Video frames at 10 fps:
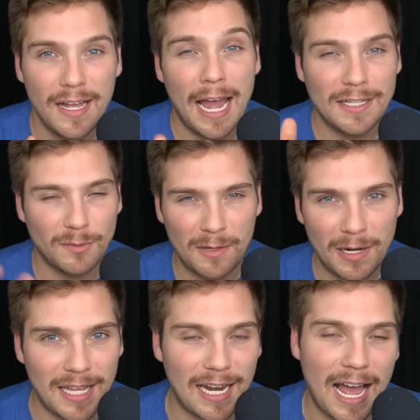And so when I
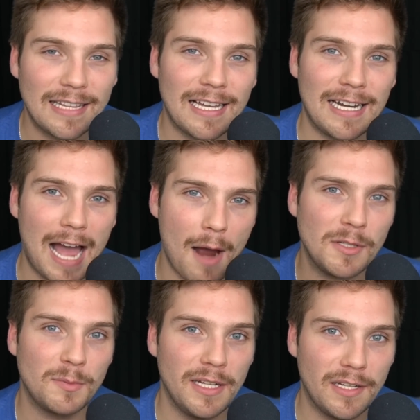read that headline, I
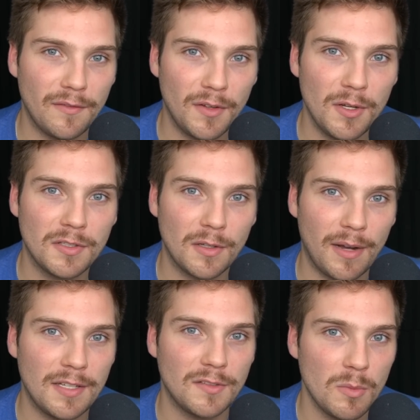was pretty confused, so
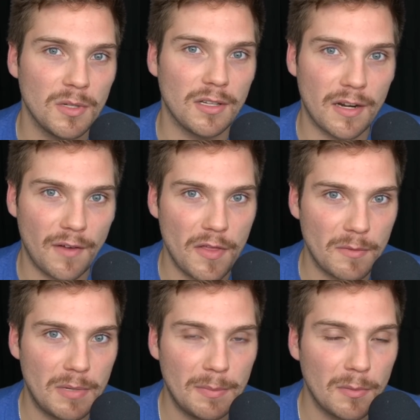I assumed a lot of other
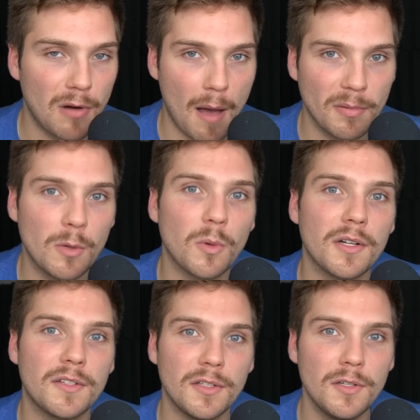people probably were
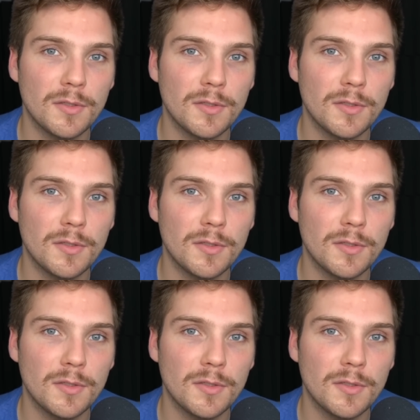too.